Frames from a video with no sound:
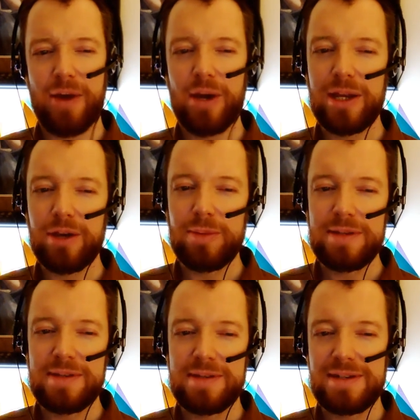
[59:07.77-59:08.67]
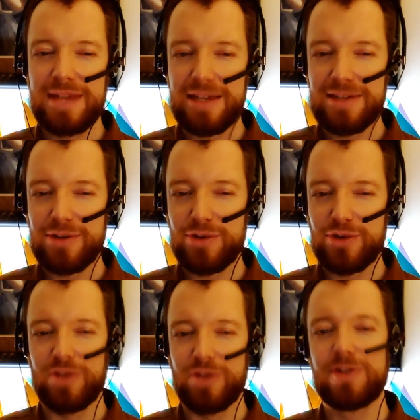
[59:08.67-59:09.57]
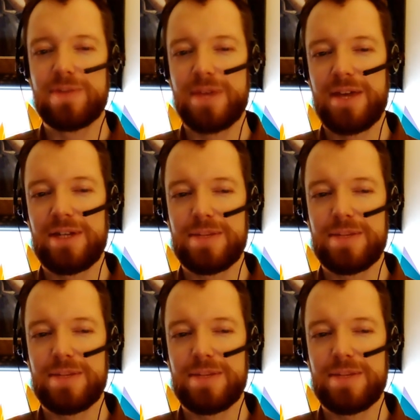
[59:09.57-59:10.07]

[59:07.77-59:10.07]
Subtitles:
hour increments is to test their servers by having